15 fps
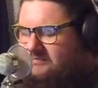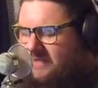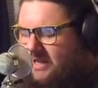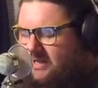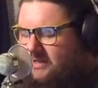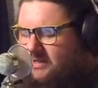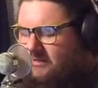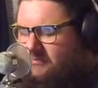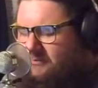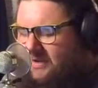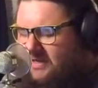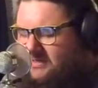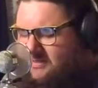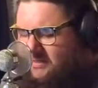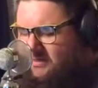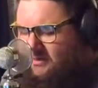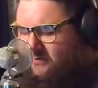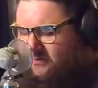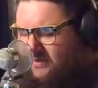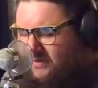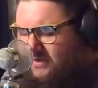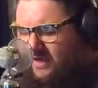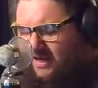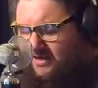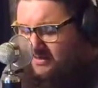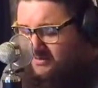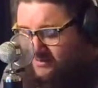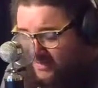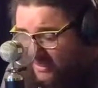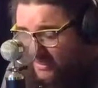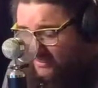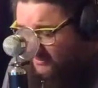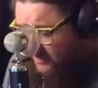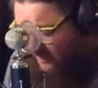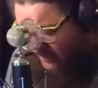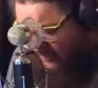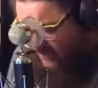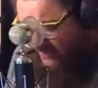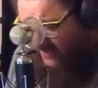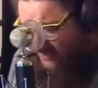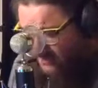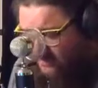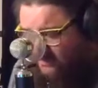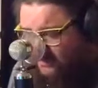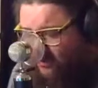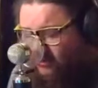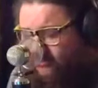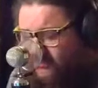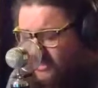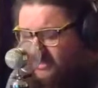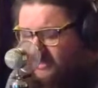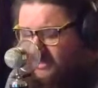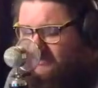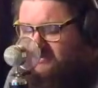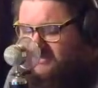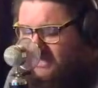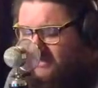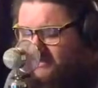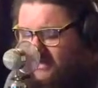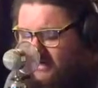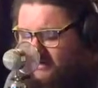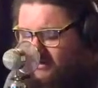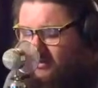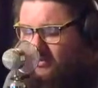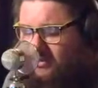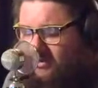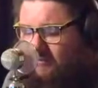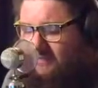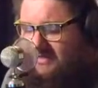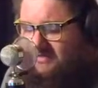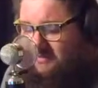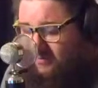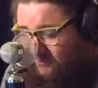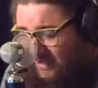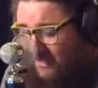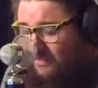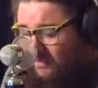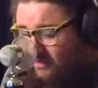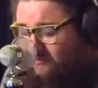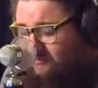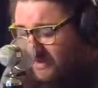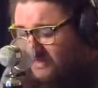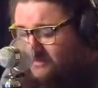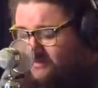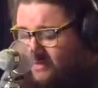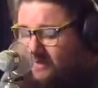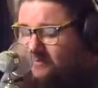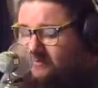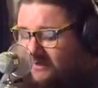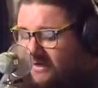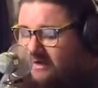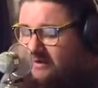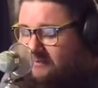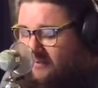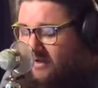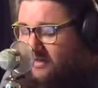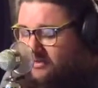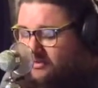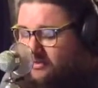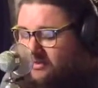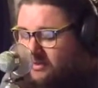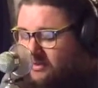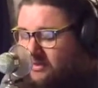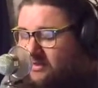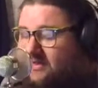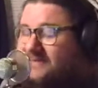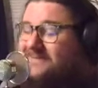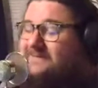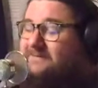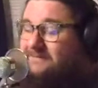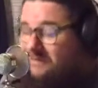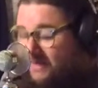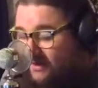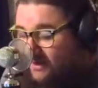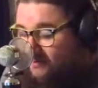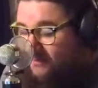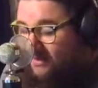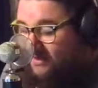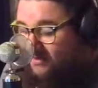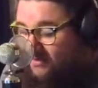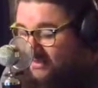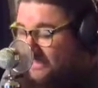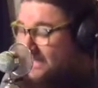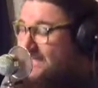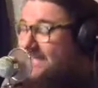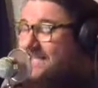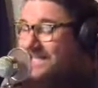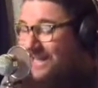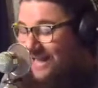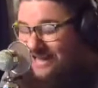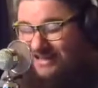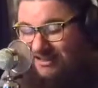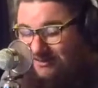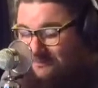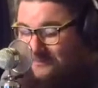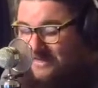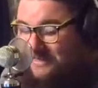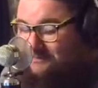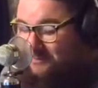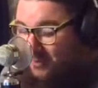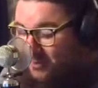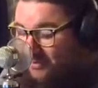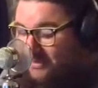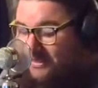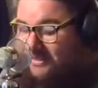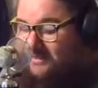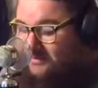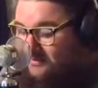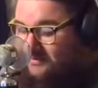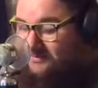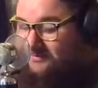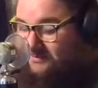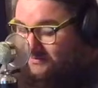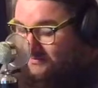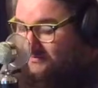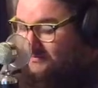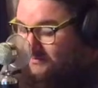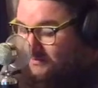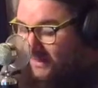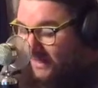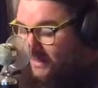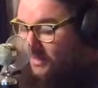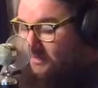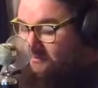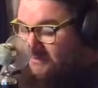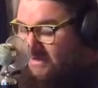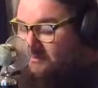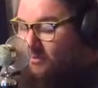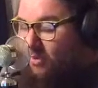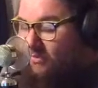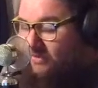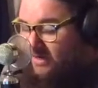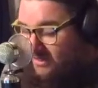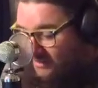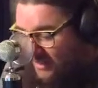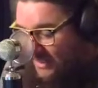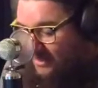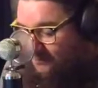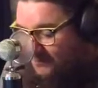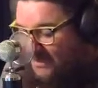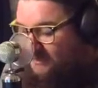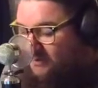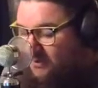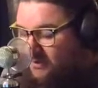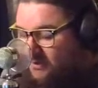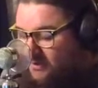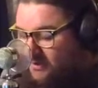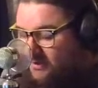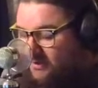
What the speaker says: love myself. And not to say and don't think that I'm saying that I don't love myself. I love myself very much, very much. I love me more than a lot of people.